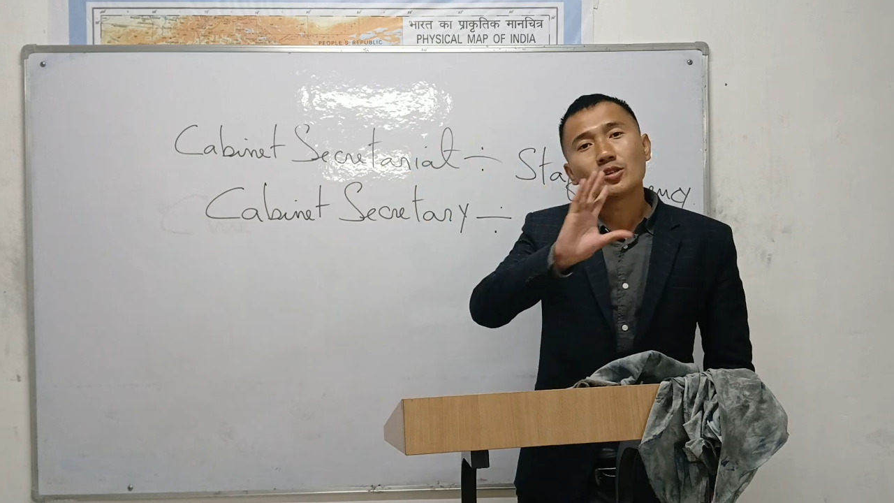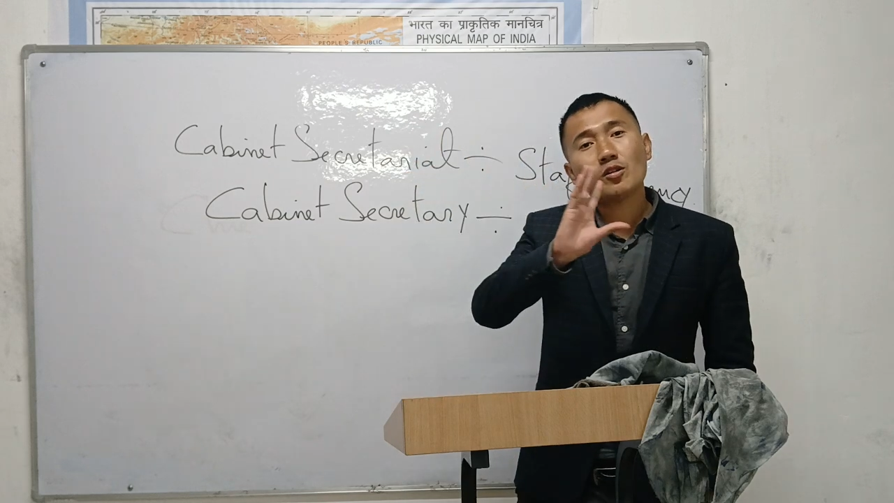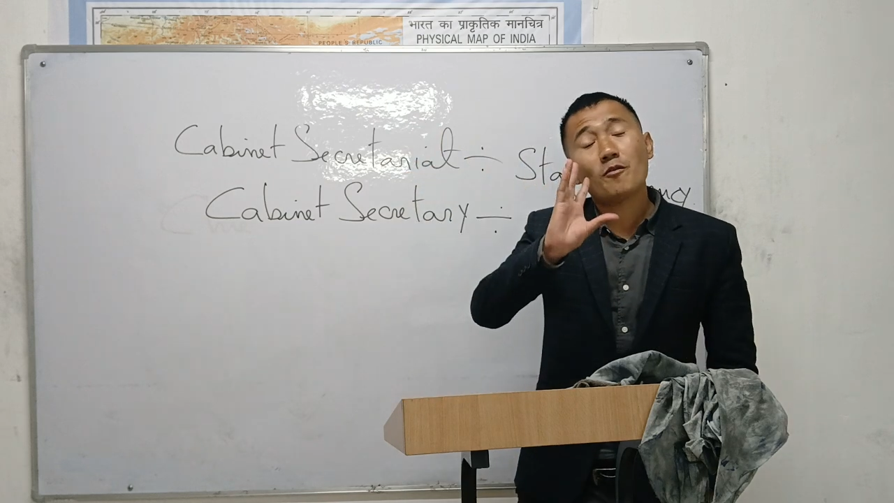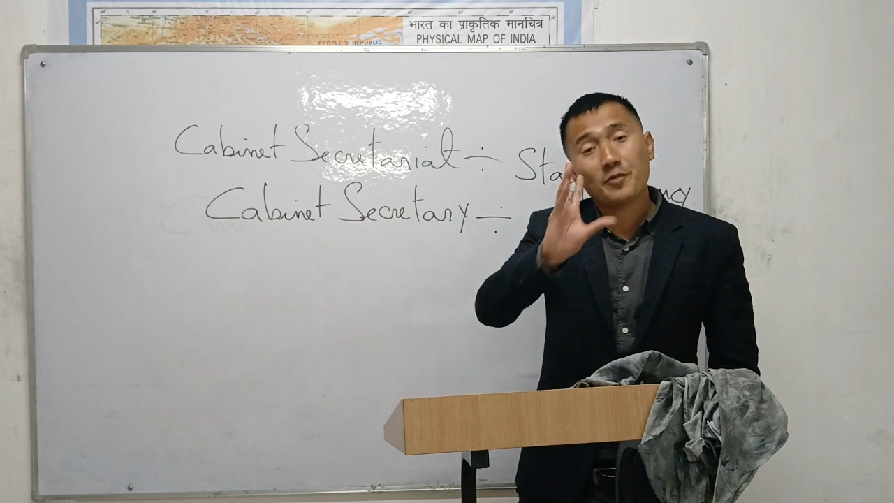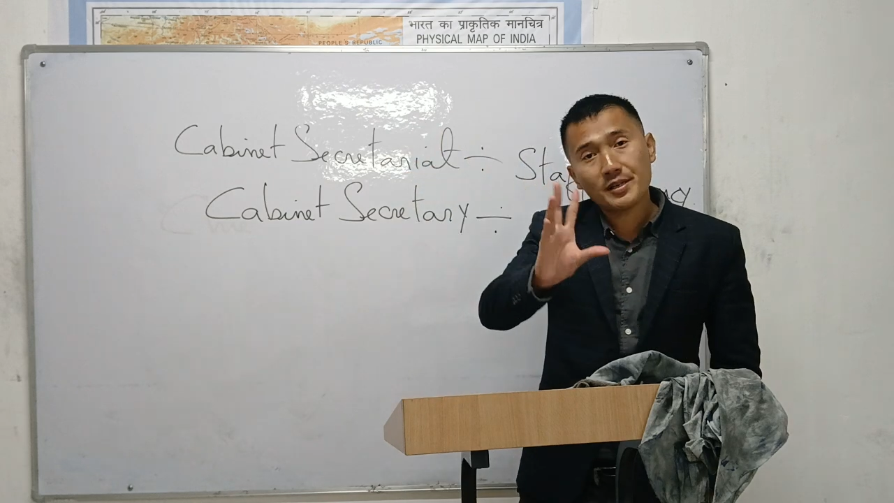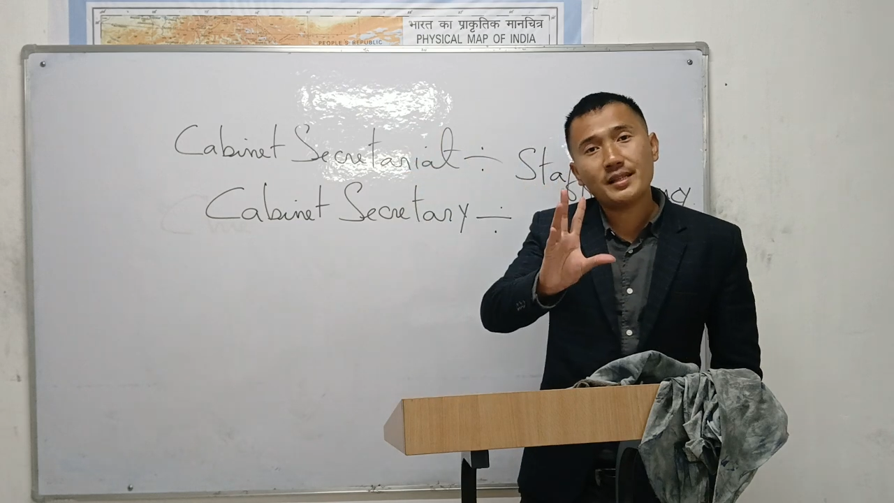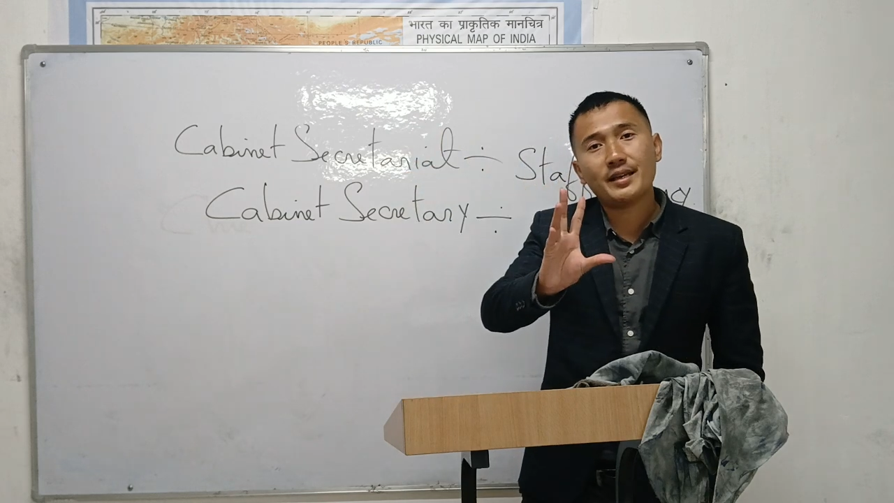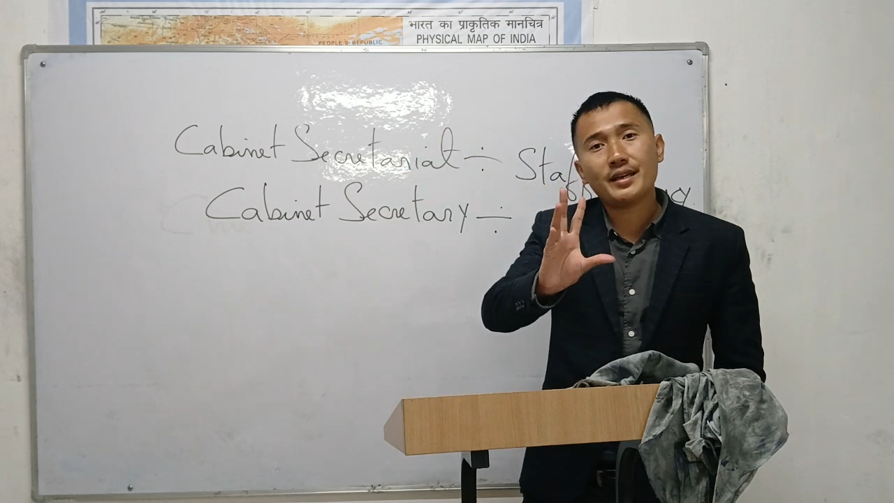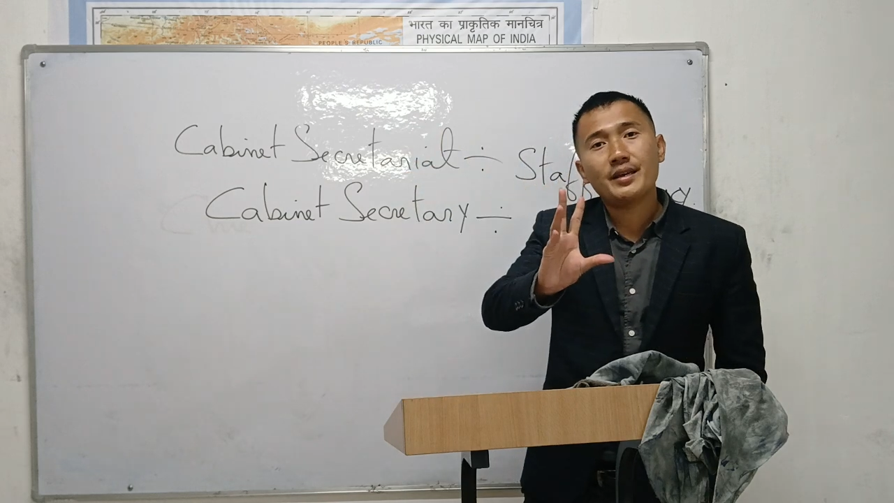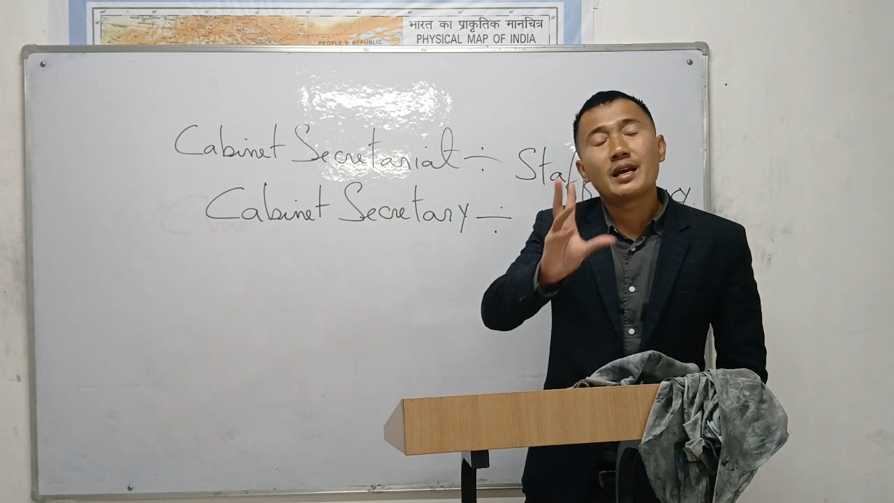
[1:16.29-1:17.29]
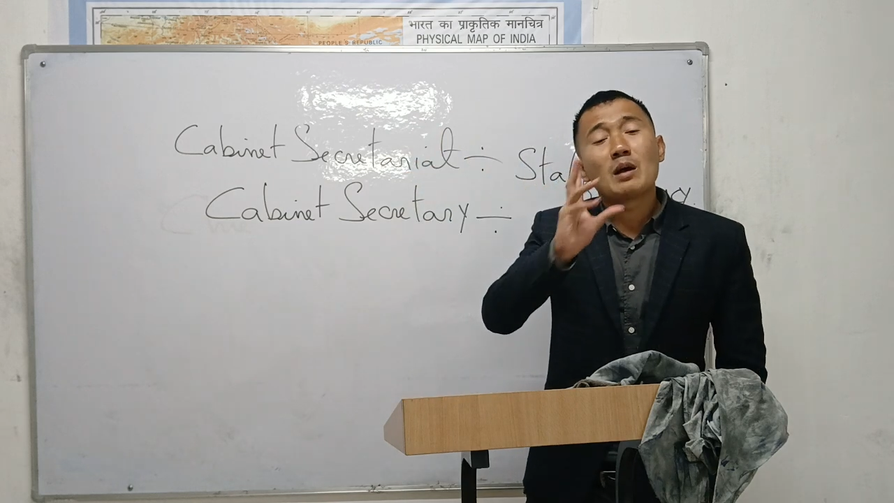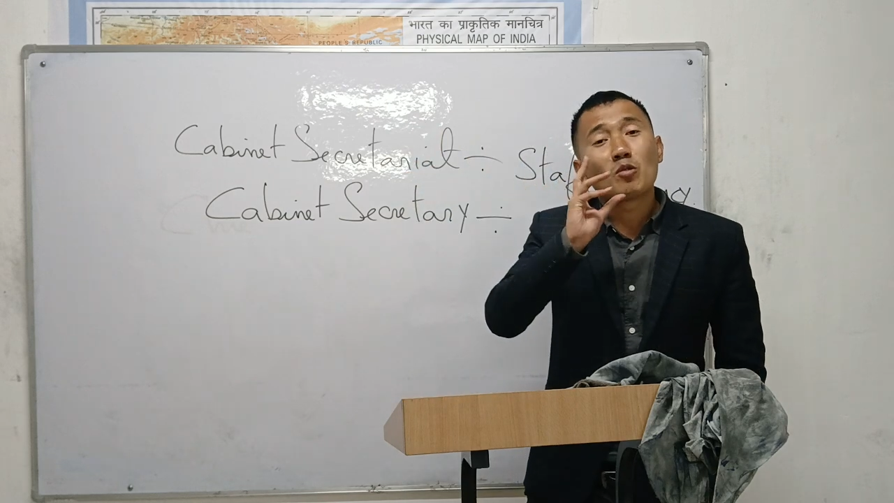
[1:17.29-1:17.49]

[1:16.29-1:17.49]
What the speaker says: So firstly,